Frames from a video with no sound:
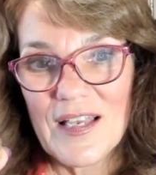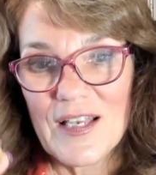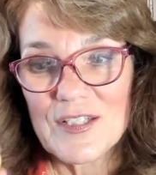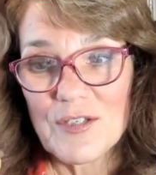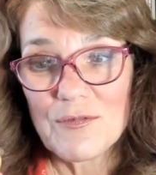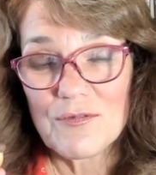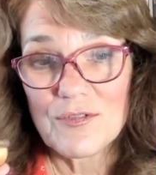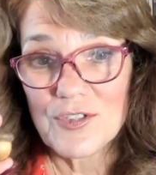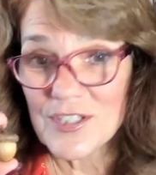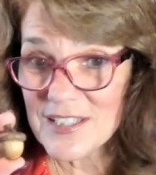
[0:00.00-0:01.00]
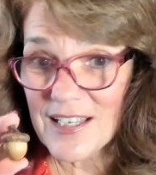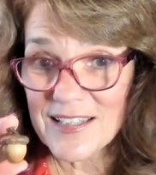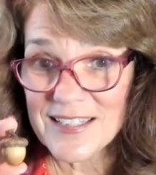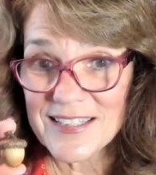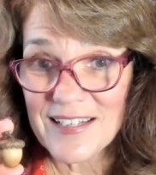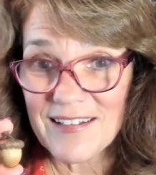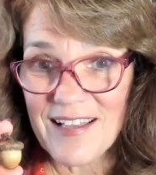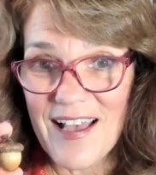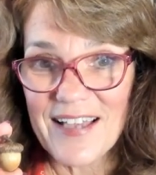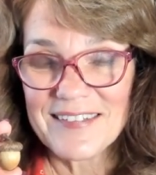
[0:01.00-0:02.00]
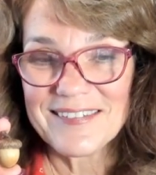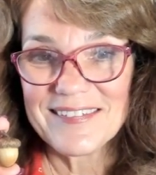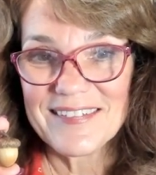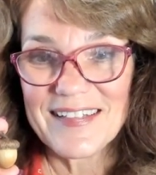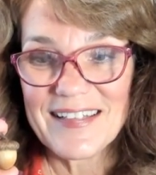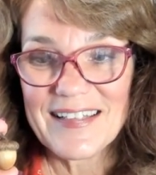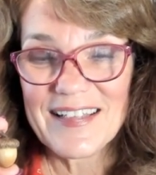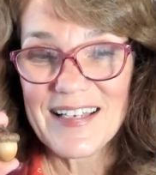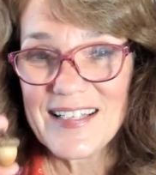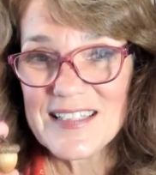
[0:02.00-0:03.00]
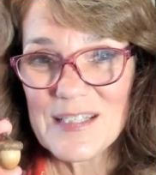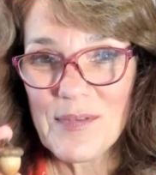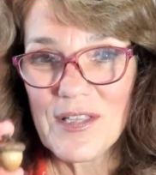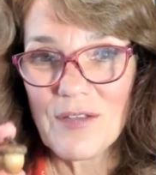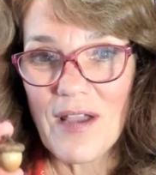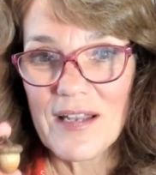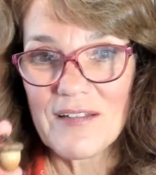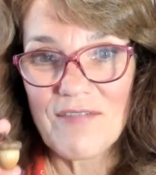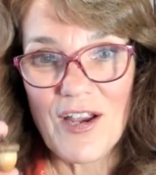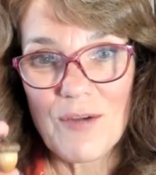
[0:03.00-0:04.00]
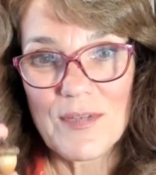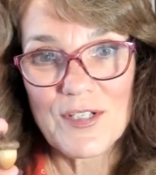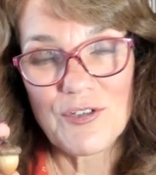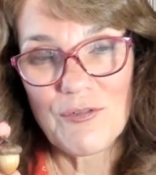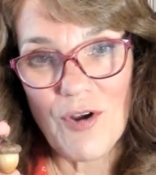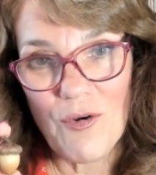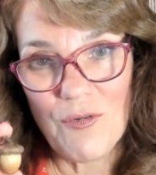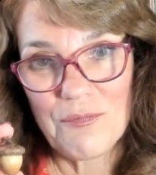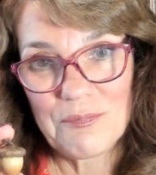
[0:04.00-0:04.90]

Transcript: So, just like this little guy that needs to be in the right environment to grow,